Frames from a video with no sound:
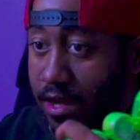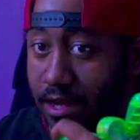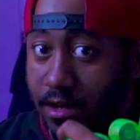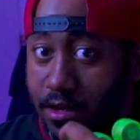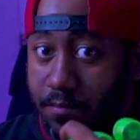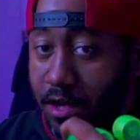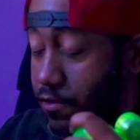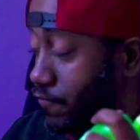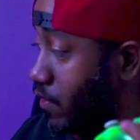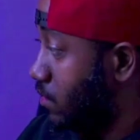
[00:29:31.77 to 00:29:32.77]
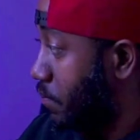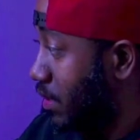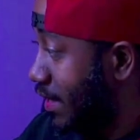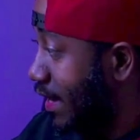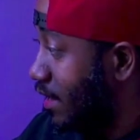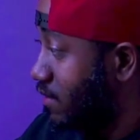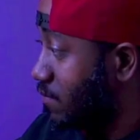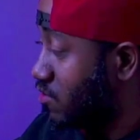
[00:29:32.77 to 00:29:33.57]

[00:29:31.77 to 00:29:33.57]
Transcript: and me and a friend play